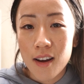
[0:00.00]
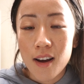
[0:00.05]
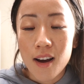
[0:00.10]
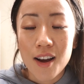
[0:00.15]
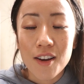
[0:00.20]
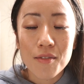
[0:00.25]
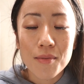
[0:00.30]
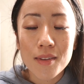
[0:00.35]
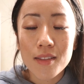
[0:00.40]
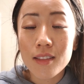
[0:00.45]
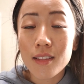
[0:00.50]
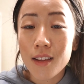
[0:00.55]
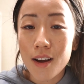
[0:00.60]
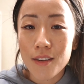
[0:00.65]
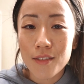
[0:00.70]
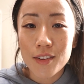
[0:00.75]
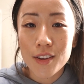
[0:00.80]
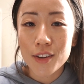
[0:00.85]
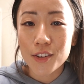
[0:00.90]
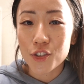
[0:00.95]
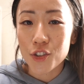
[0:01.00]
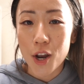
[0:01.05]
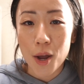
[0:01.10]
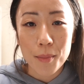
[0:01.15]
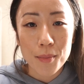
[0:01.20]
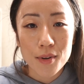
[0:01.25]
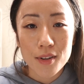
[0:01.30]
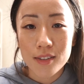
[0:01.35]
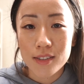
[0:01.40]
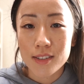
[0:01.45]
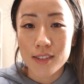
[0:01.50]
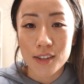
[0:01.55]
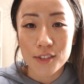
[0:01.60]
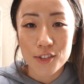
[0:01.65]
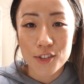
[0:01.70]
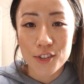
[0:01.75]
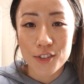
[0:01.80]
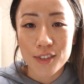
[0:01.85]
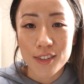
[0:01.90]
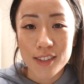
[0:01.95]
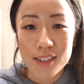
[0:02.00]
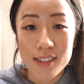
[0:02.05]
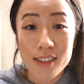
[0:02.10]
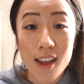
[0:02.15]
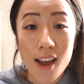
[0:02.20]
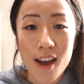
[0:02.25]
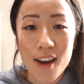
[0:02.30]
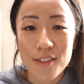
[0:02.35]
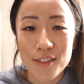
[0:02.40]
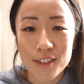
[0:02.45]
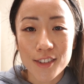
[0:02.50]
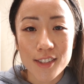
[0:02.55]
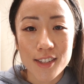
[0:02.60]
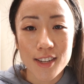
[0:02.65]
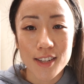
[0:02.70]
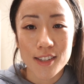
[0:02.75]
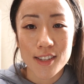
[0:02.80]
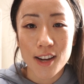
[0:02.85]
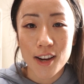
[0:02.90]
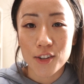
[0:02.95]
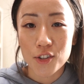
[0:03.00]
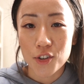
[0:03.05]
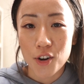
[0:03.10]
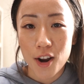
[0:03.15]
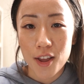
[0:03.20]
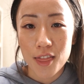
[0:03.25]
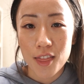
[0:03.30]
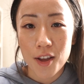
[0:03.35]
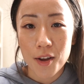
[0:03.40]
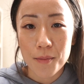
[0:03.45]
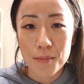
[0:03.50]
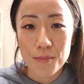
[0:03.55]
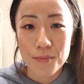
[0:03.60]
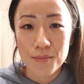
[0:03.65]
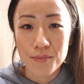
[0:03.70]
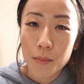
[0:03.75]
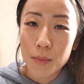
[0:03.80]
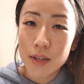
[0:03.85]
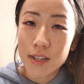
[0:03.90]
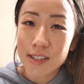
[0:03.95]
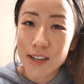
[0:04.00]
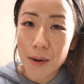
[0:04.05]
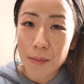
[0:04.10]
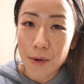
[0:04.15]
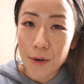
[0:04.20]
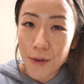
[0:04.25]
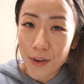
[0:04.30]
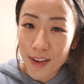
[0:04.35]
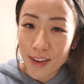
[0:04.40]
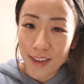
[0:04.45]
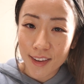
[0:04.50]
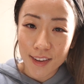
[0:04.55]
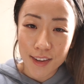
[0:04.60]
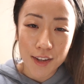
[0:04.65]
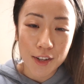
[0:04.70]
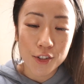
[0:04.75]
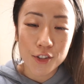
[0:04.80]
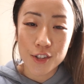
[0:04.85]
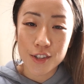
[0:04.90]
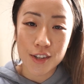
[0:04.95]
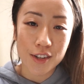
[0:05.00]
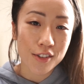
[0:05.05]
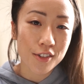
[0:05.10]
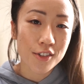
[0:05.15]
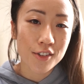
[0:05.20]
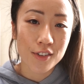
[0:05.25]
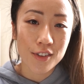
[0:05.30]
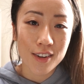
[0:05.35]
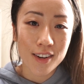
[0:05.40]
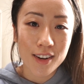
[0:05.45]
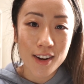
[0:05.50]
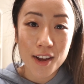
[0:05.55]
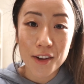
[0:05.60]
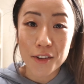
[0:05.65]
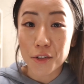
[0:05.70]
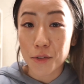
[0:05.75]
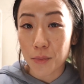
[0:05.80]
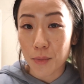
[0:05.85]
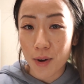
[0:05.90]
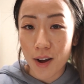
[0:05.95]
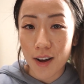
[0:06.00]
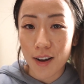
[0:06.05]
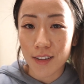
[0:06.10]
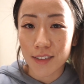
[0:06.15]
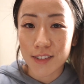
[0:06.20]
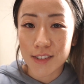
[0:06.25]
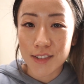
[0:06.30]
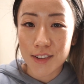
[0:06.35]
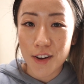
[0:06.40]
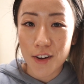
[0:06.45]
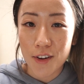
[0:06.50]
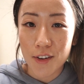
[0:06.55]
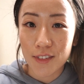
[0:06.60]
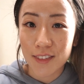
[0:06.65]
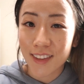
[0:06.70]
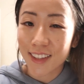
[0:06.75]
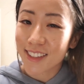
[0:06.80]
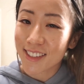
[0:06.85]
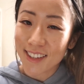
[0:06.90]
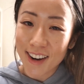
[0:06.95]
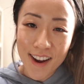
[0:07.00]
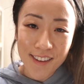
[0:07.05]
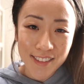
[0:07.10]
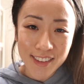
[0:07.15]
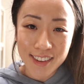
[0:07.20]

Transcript: I've been loving Japanese sunscreens ever since I tried them. I'll be demoing each sunscreen as well, so let's dive